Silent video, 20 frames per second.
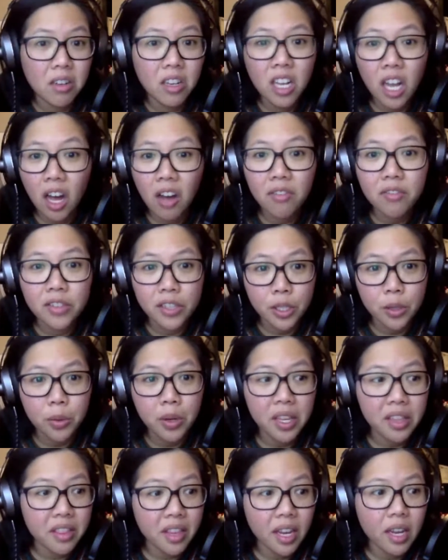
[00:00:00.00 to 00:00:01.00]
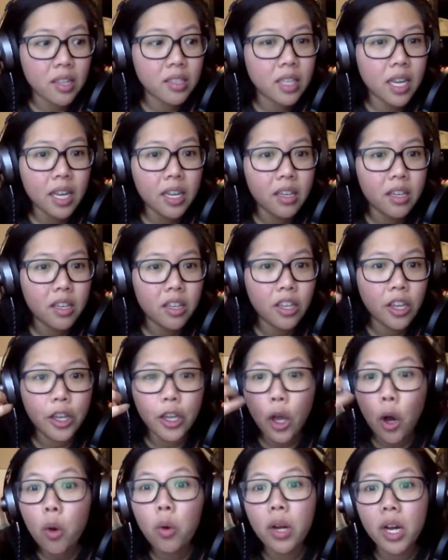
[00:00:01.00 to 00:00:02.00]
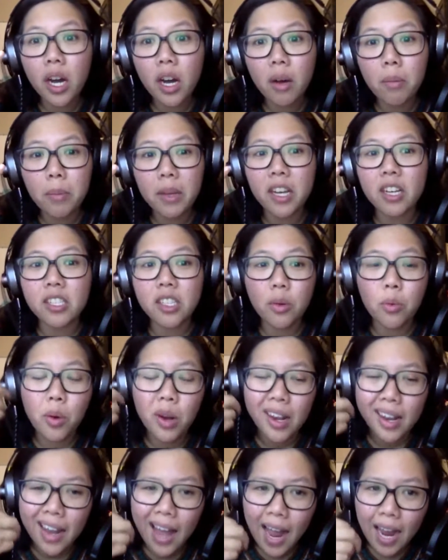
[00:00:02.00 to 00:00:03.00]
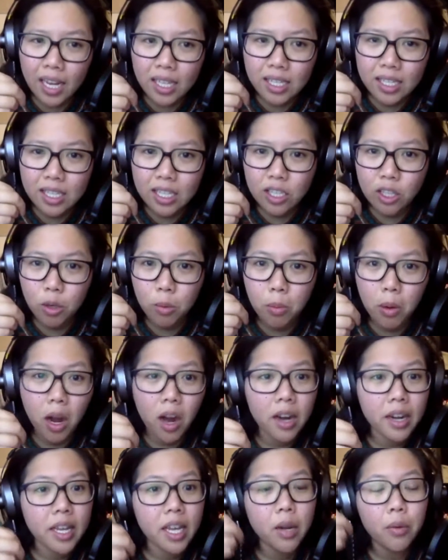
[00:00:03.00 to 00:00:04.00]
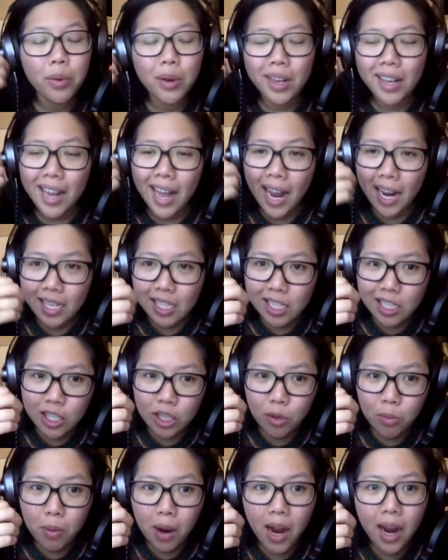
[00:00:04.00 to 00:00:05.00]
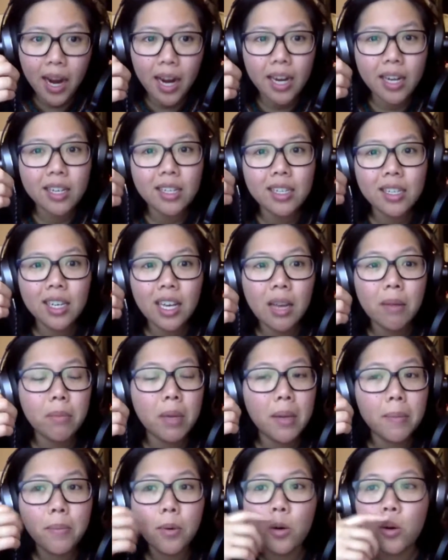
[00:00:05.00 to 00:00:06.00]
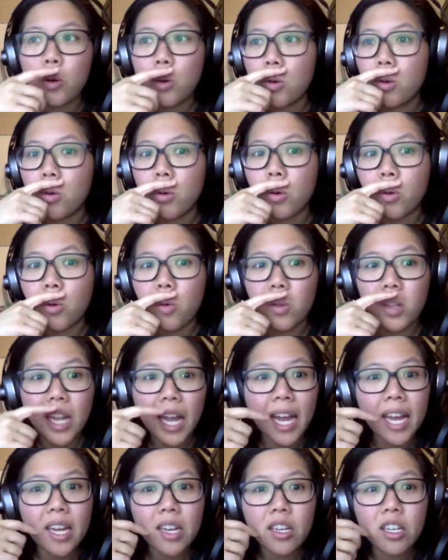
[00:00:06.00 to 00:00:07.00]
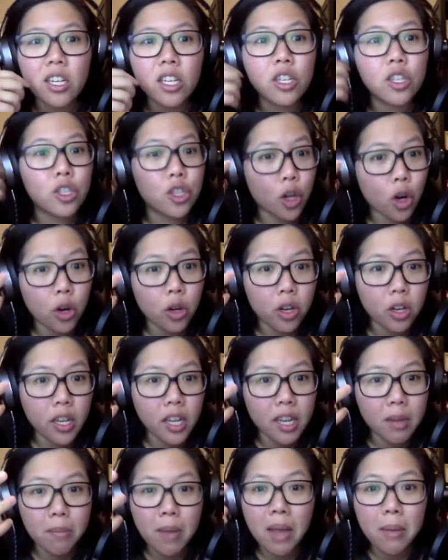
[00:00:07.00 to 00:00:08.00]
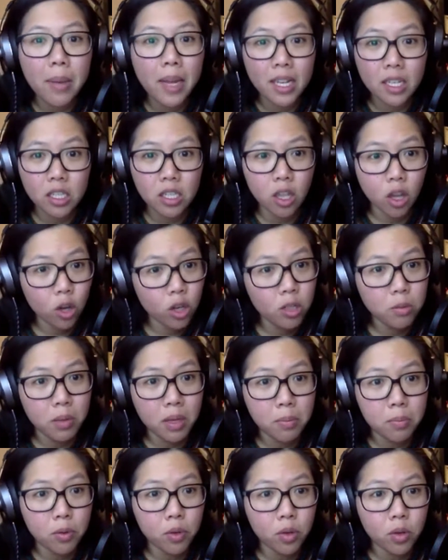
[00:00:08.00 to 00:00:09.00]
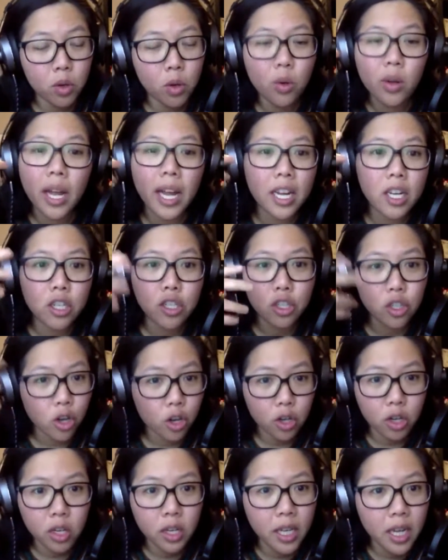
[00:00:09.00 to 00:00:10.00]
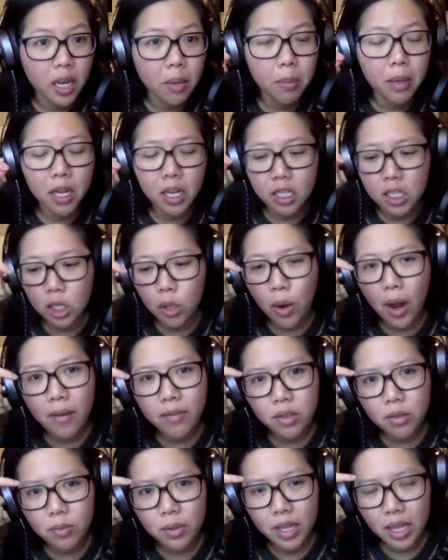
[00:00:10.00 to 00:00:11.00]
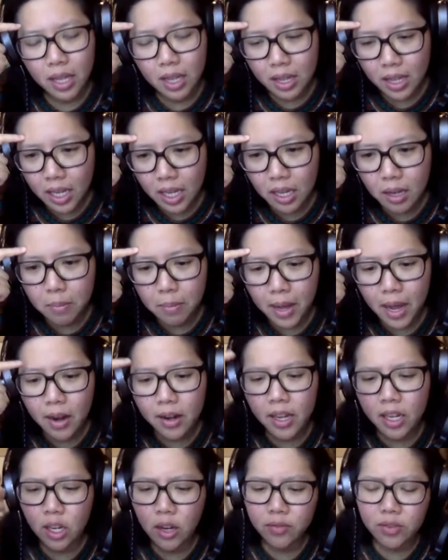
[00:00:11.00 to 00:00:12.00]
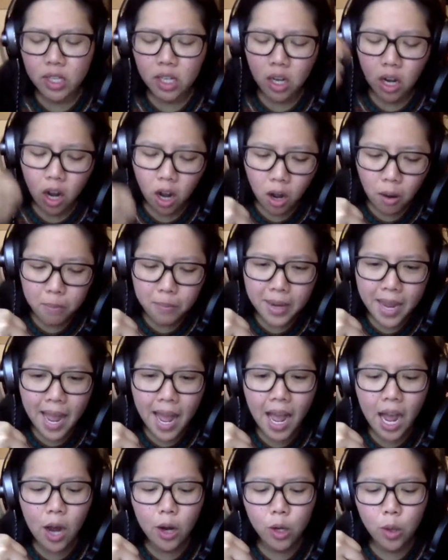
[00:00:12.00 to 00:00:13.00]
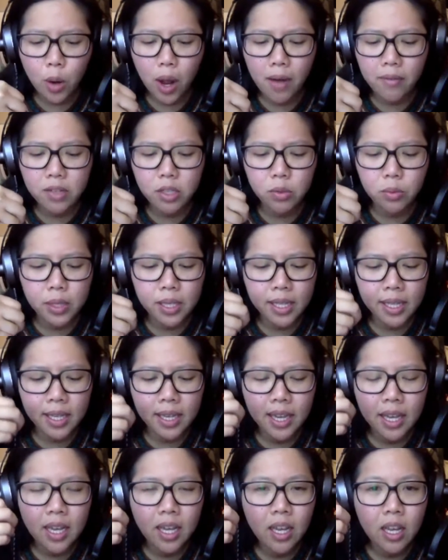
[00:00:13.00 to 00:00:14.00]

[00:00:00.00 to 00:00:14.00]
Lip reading: love doing things like yoga because it relaxes your body, it relaxes your mind. People who like journaling, maybe it's those people who like journaling because you have to really think about it. You have to calm down. You have to really